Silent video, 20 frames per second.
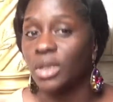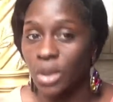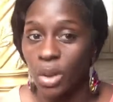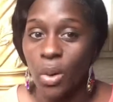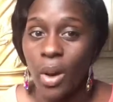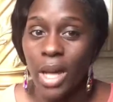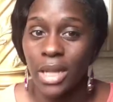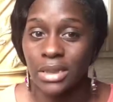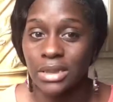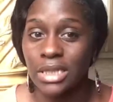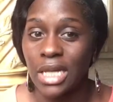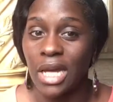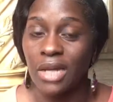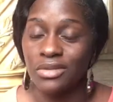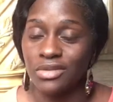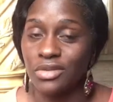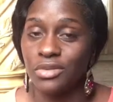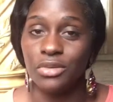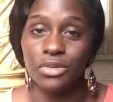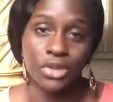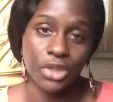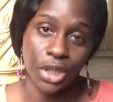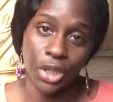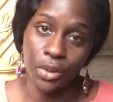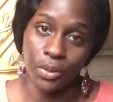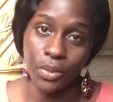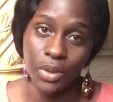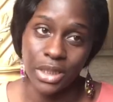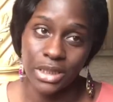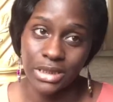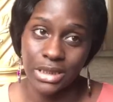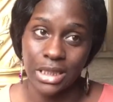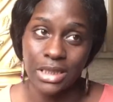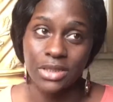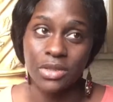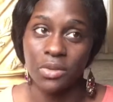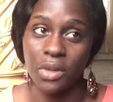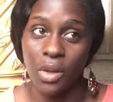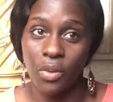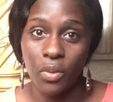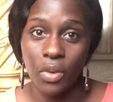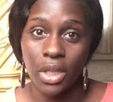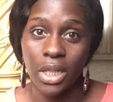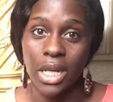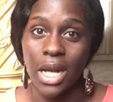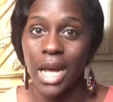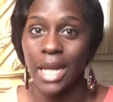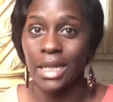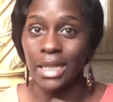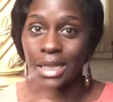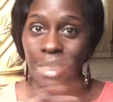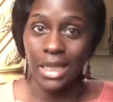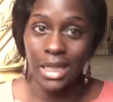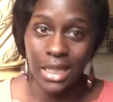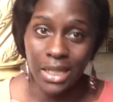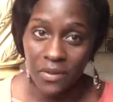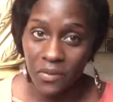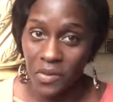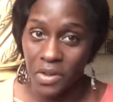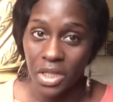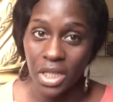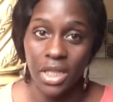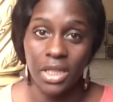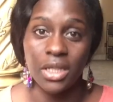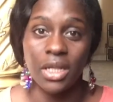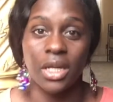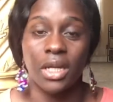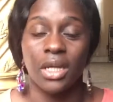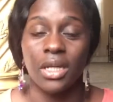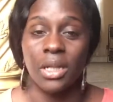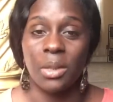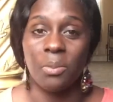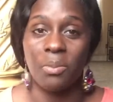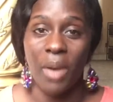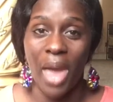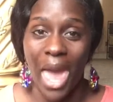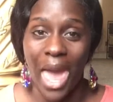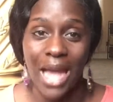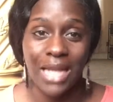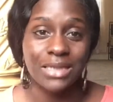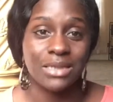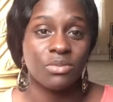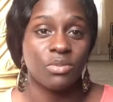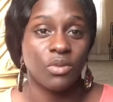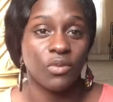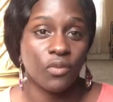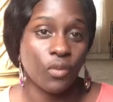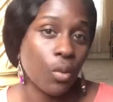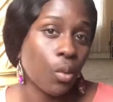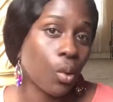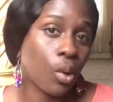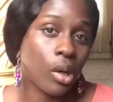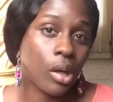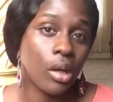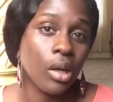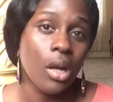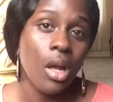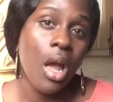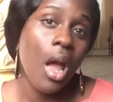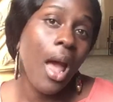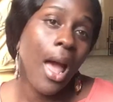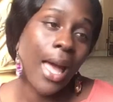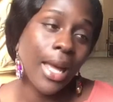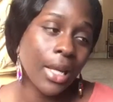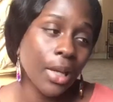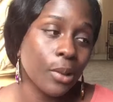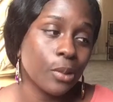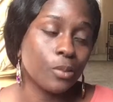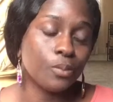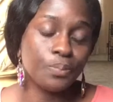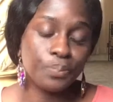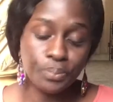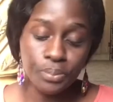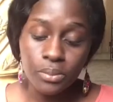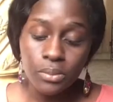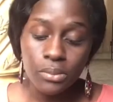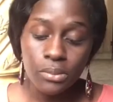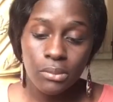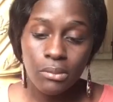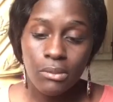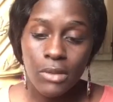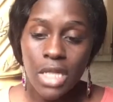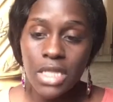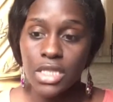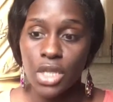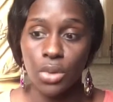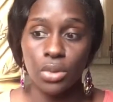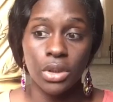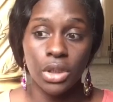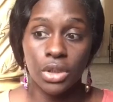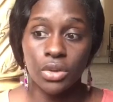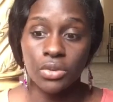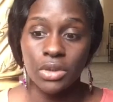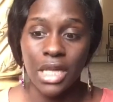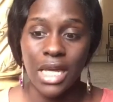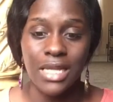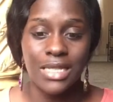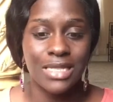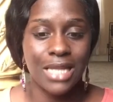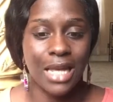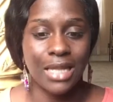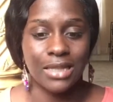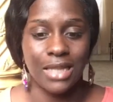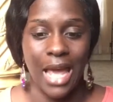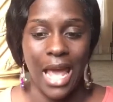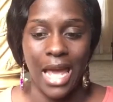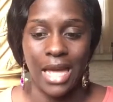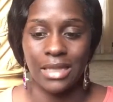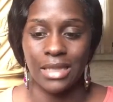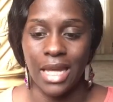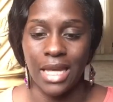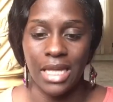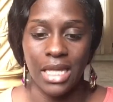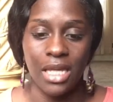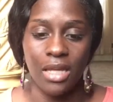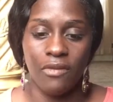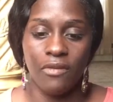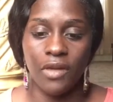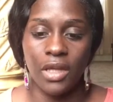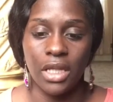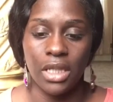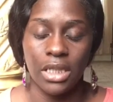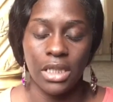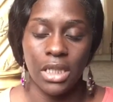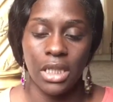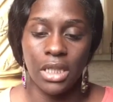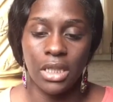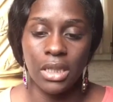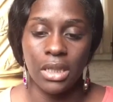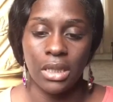to go out of town Tuesday or Wednesday. So I want to kind of get everything done and packed before I go. So little things like that, like even